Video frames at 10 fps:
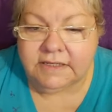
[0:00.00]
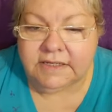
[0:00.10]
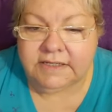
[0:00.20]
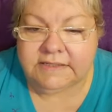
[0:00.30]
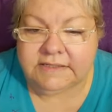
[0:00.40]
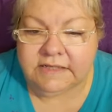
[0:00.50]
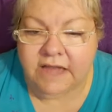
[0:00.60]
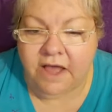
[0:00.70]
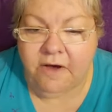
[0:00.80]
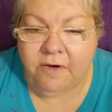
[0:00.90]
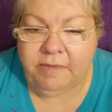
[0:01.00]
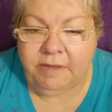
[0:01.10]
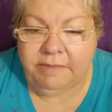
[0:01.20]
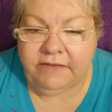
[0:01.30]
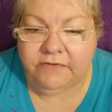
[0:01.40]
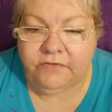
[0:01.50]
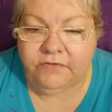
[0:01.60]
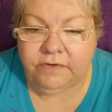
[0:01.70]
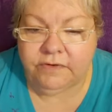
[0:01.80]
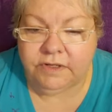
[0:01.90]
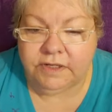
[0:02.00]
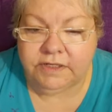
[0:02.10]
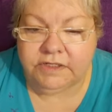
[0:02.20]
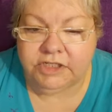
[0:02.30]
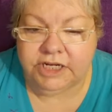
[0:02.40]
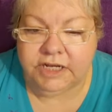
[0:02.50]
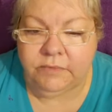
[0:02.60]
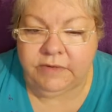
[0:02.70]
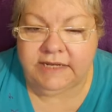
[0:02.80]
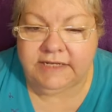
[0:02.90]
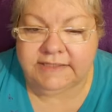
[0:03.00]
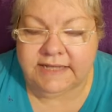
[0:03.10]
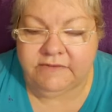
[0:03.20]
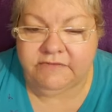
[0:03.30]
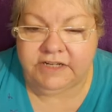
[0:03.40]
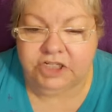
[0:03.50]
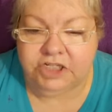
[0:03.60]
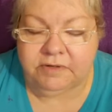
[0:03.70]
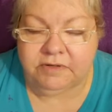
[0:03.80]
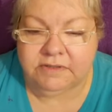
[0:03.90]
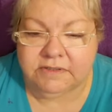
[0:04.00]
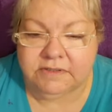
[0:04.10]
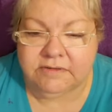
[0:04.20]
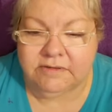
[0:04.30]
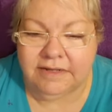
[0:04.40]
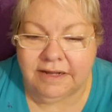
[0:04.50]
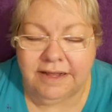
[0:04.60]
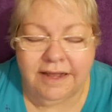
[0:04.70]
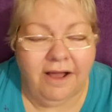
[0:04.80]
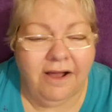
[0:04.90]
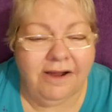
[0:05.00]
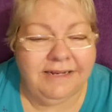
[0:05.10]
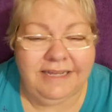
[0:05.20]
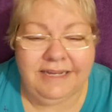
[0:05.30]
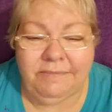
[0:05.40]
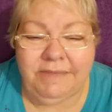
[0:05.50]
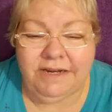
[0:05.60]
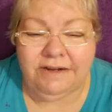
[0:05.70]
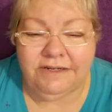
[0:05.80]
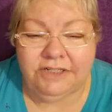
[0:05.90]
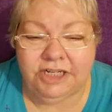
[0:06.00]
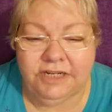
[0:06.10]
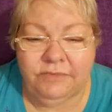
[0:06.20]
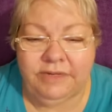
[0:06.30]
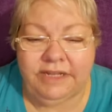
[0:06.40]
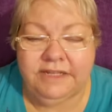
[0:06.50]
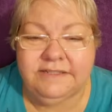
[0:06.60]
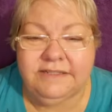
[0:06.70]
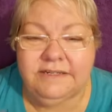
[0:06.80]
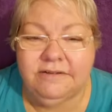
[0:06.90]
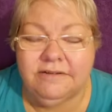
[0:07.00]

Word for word: It's slow, but best chicken wings and vegetables. Hardly any meat on a chicken wing, is there?